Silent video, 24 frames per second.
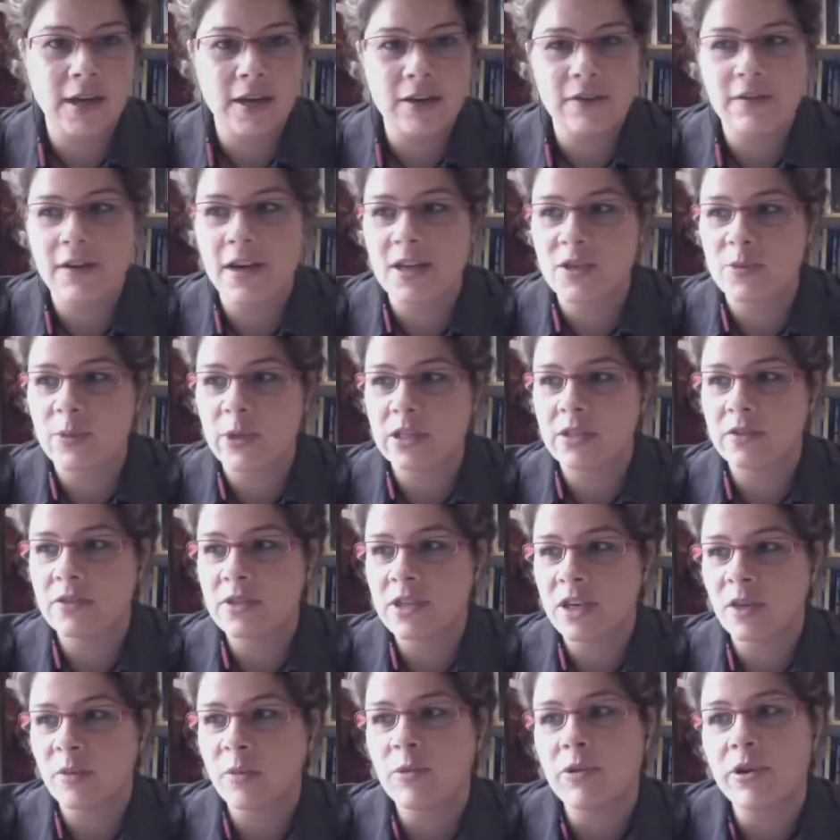kind of aspect of
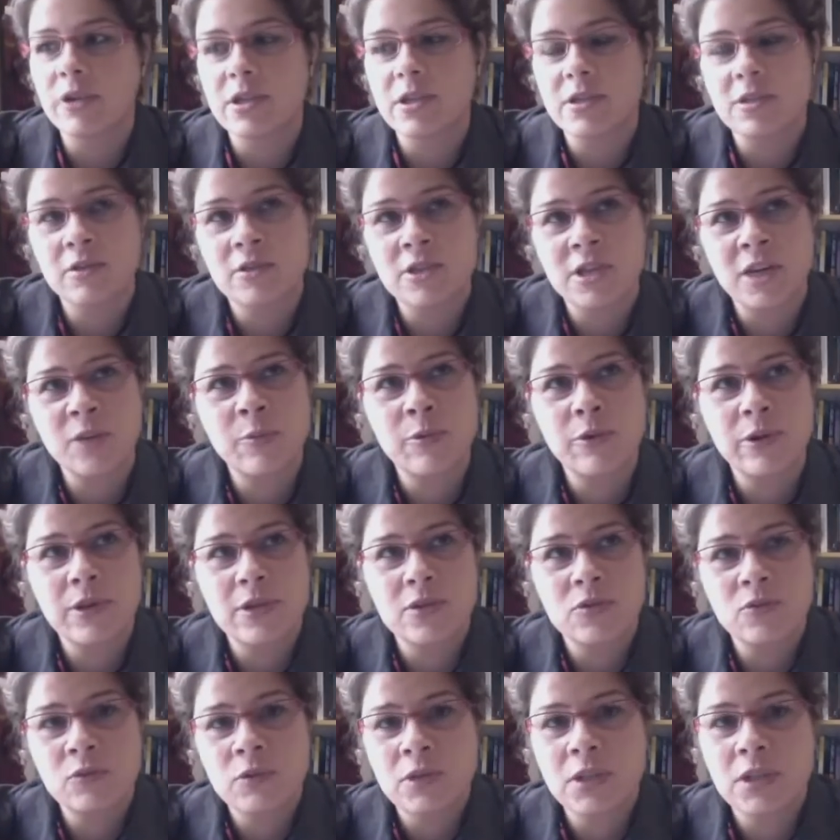checkpoints. So
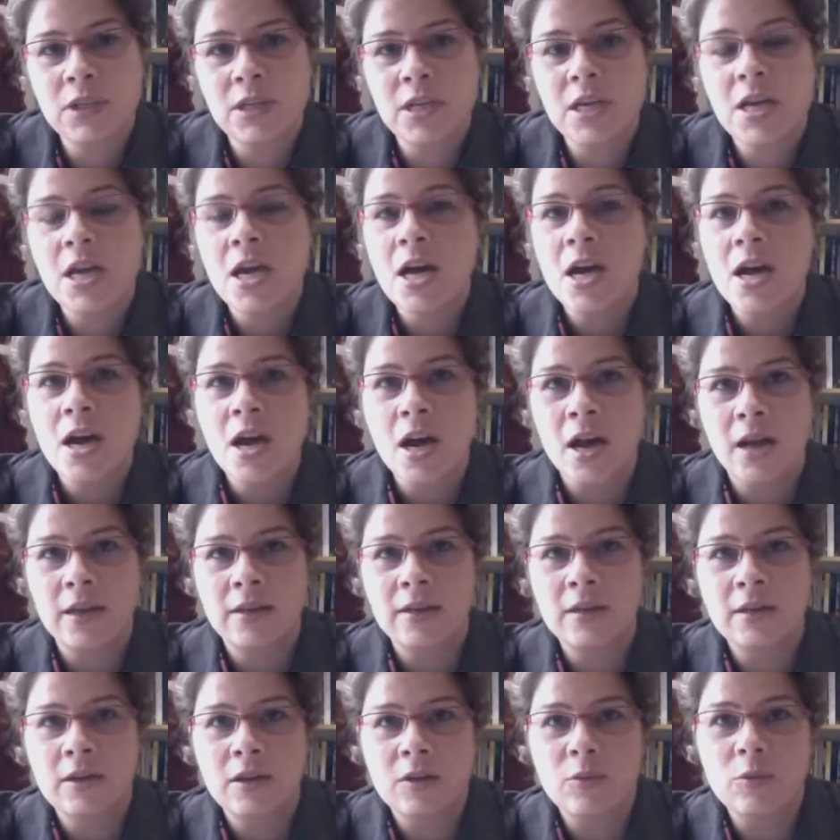checkpoints really, I
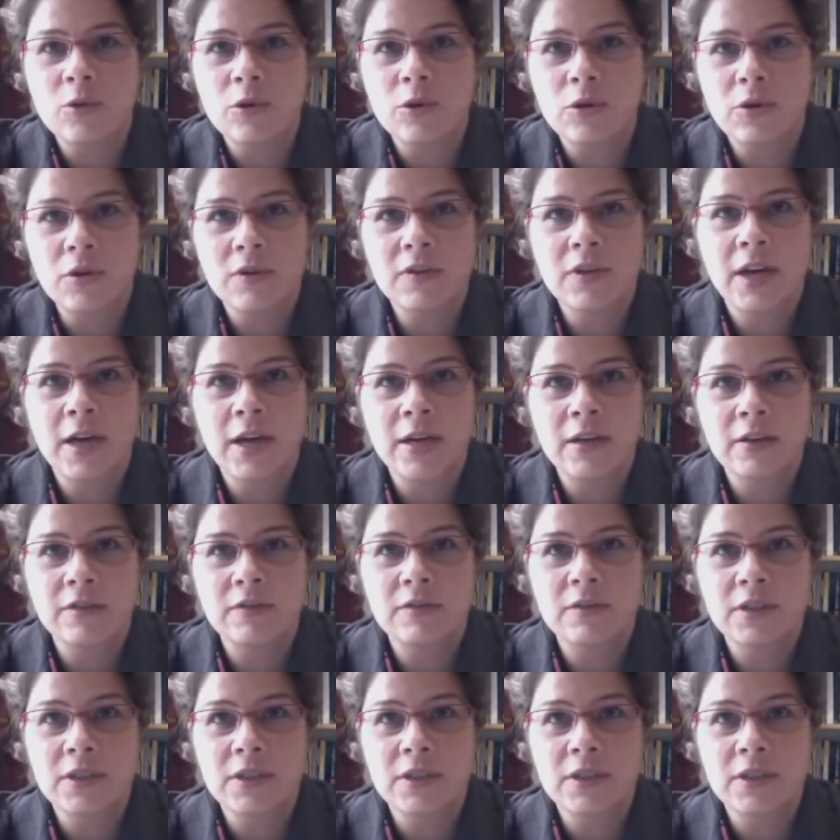think, are more of a kind of